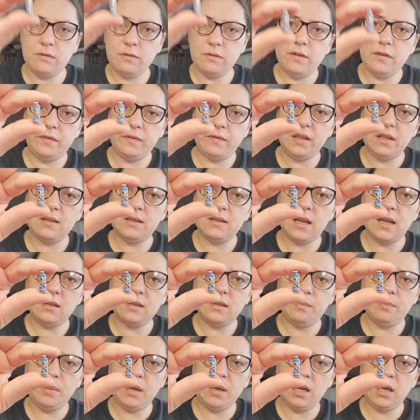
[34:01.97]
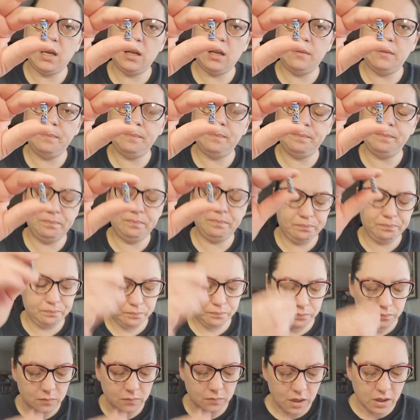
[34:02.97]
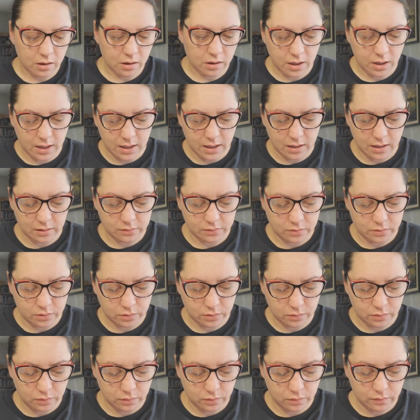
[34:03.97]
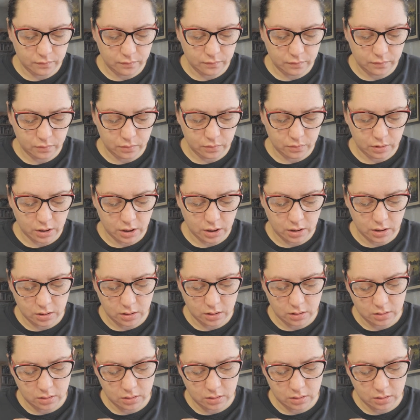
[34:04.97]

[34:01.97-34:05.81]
50 cents a bead. There is two, four,